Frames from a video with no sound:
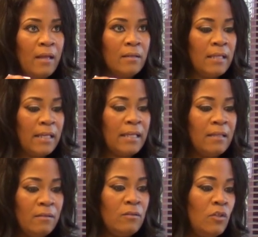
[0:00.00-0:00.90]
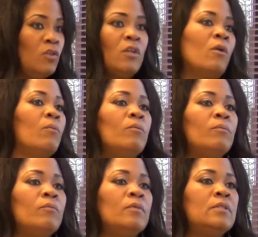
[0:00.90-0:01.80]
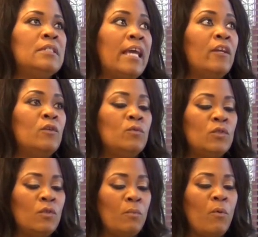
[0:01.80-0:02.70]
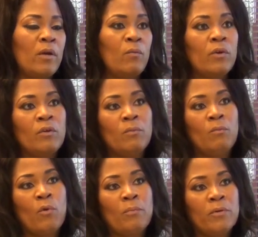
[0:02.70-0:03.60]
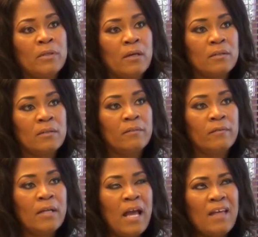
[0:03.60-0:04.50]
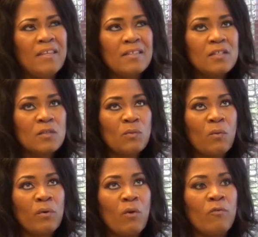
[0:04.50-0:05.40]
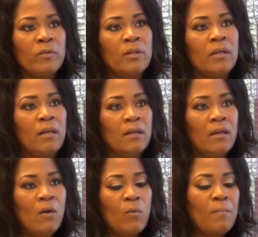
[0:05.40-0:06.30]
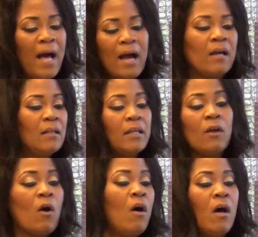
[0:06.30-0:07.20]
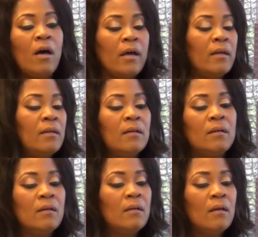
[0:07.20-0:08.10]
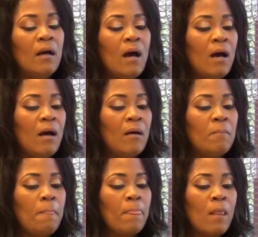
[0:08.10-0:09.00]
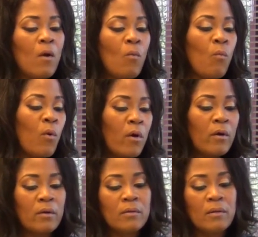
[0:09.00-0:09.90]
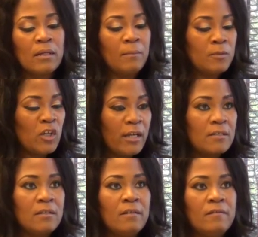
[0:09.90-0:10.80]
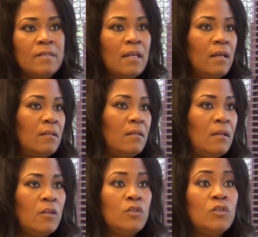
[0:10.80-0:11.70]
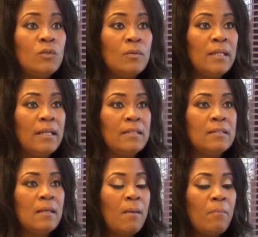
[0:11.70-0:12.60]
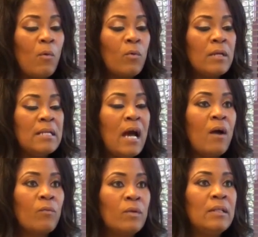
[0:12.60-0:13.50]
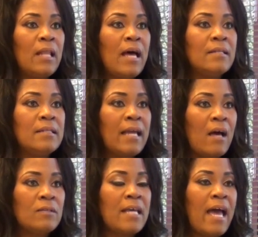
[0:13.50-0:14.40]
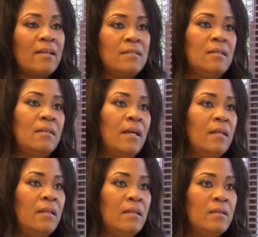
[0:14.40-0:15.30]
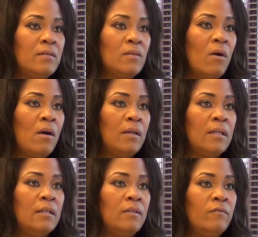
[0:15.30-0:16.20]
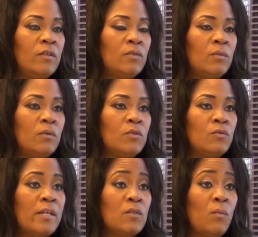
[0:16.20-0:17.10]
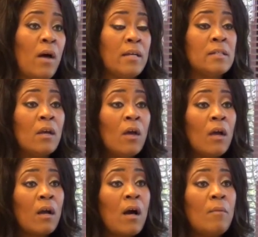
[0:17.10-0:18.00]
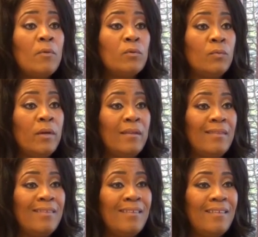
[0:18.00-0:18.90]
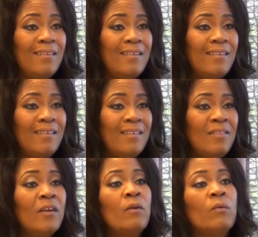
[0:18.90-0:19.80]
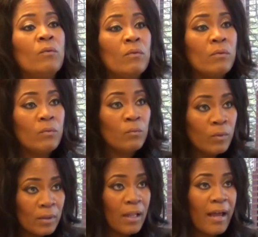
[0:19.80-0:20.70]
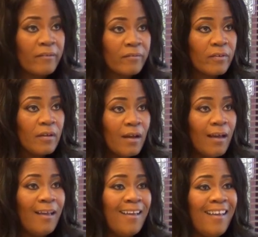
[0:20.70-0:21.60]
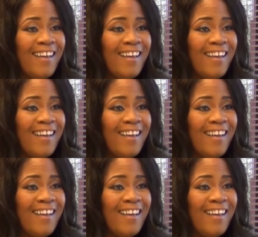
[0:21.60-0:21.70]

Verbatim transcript: mm-hmm. and you know, get you to the point where you're more productive. Mm-hmm. I think this is what we're overlooking. We're piling on um, work and objectives and mm-hmm. duties, but we're not realizing how taxing that is on mm-hmm. an individual, stress wise, coupled with their real life. Mm-hmm.